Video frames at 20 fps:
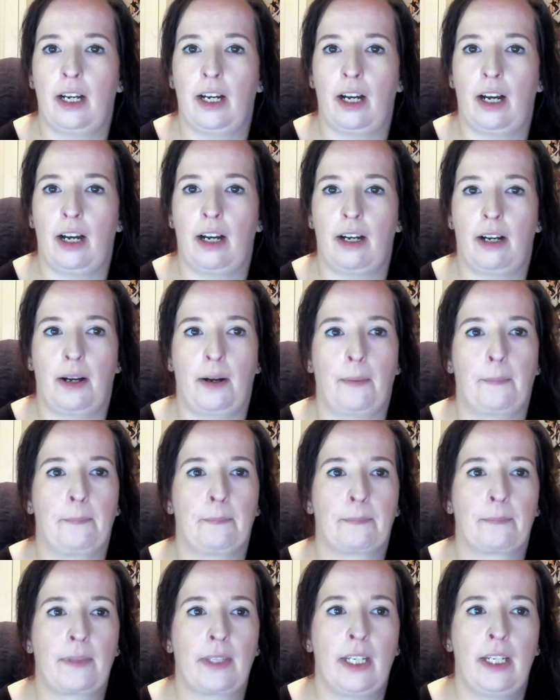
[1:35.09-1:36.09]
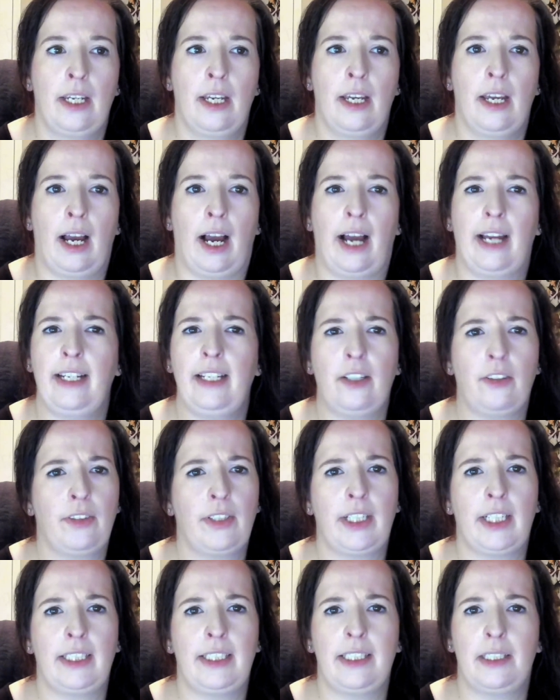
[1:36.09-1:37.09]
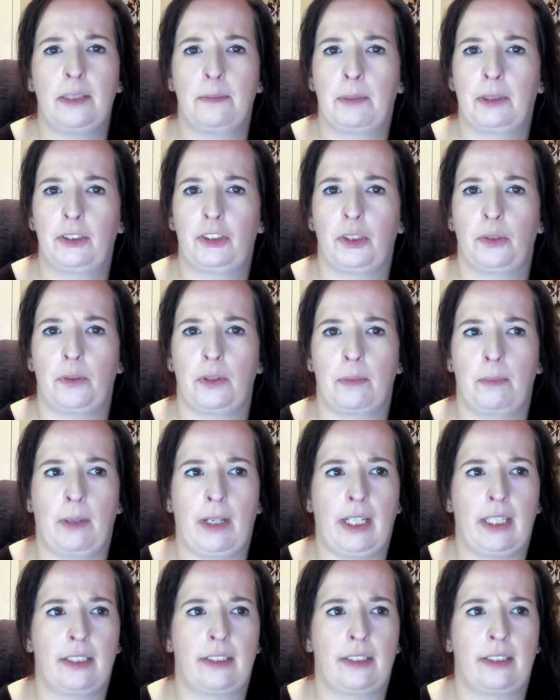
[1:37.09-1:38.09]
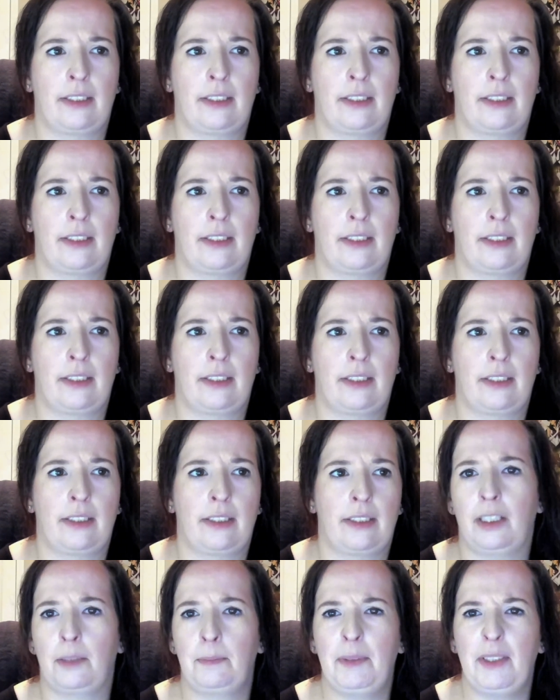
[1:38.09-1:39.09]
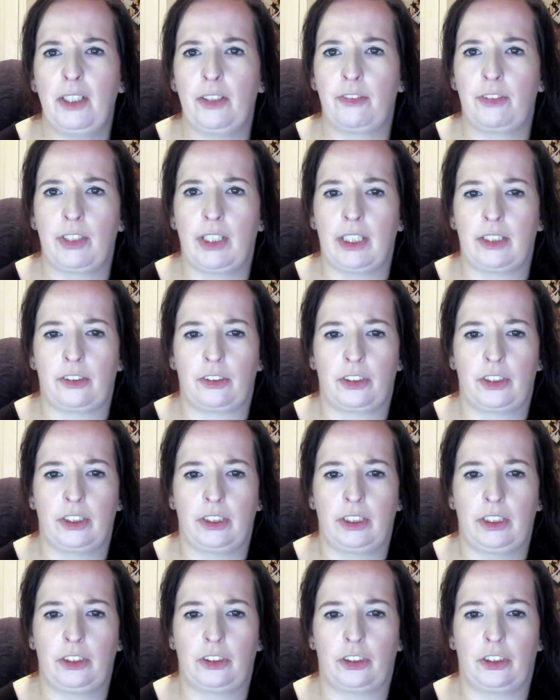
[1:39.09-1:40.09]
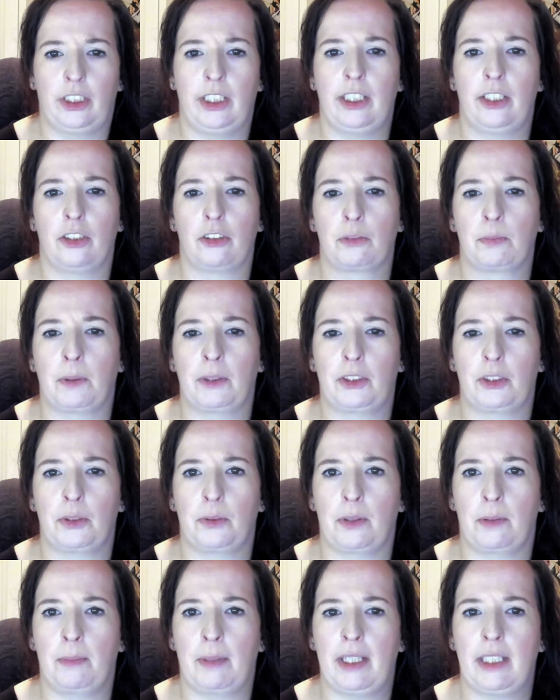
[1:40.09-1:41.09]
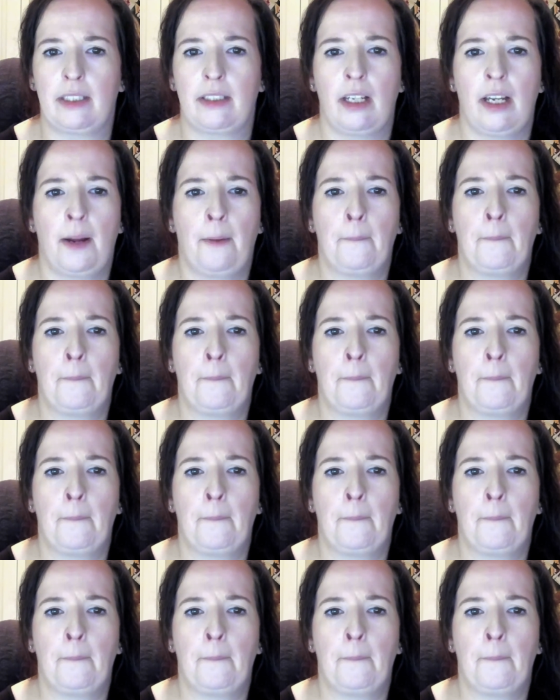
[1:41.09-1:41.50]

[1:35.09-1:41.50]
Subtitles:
I don't think I did a budget with me. So curious, let me know if you guys are still interested in those budget with me's.